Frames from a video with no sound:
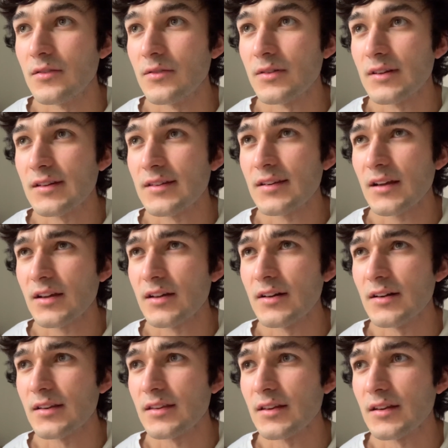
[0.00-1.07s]
Was it
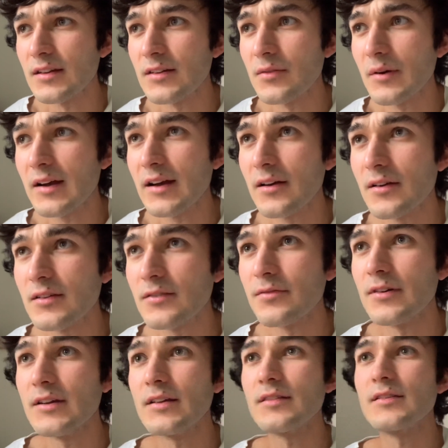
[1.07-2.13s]
Saka, I think? Wow, that's a
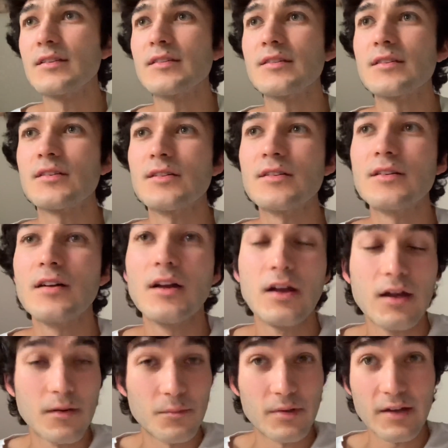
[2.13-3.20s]
pretty decent goal.
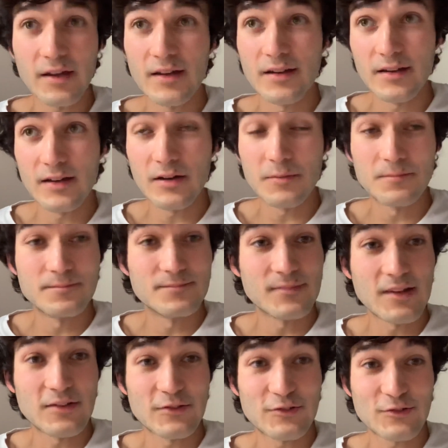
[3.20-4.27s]
But yeah,
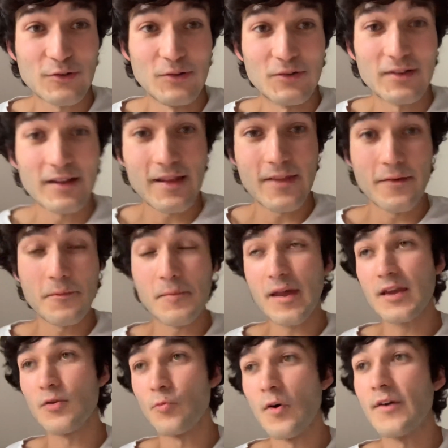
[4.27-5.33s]
they just scored. They
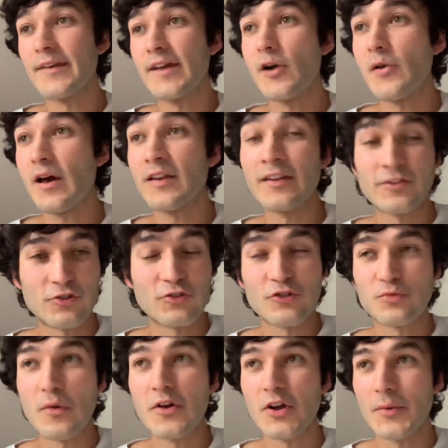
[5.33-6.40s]
made it 1-0. And I literally
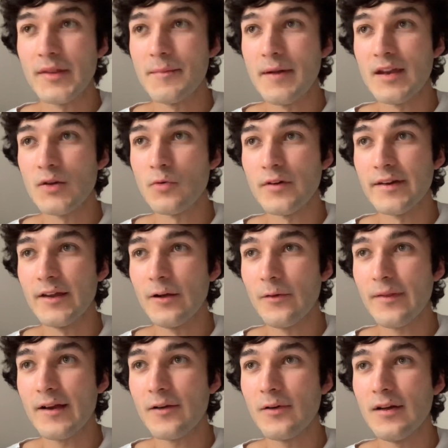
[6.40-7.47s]
just woke up and they made it 1-0.
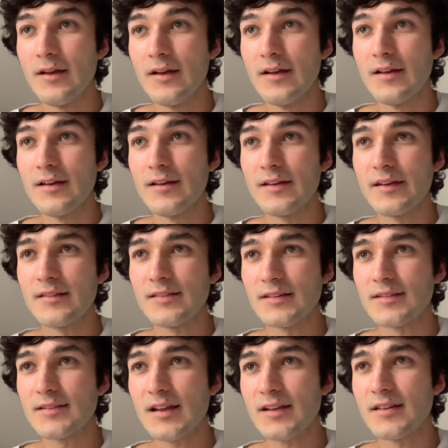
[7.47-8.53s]
Now, yeah, it's that
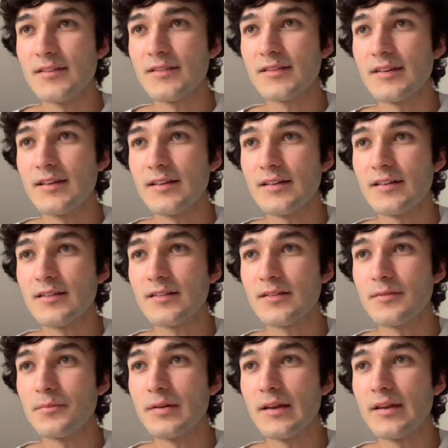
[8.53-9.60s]
Saka, isn't it? Oh, he's a
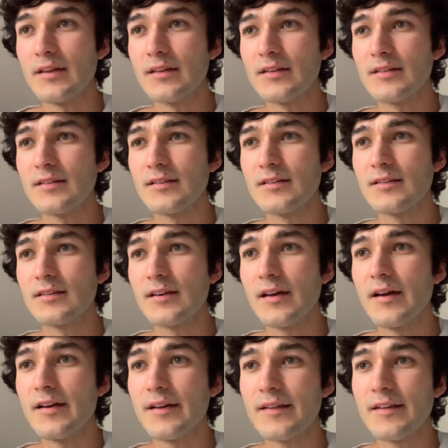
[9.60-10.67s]
good player.
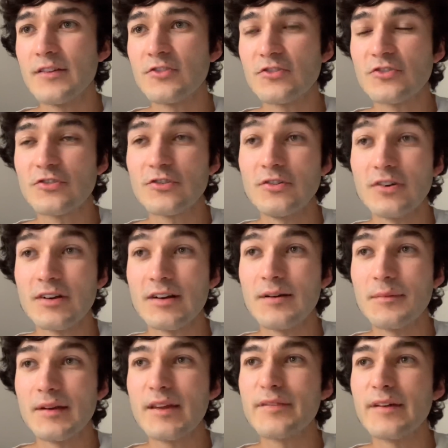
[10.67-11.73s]
Yeah, he just scored. I
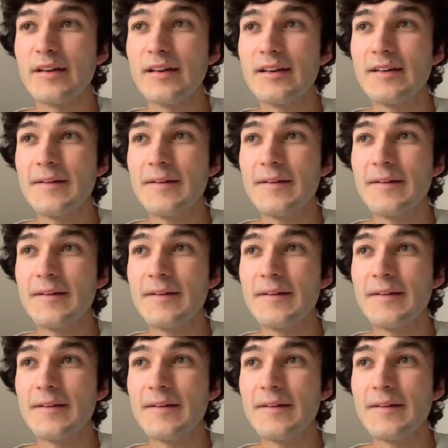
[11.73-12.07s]
can't believe it.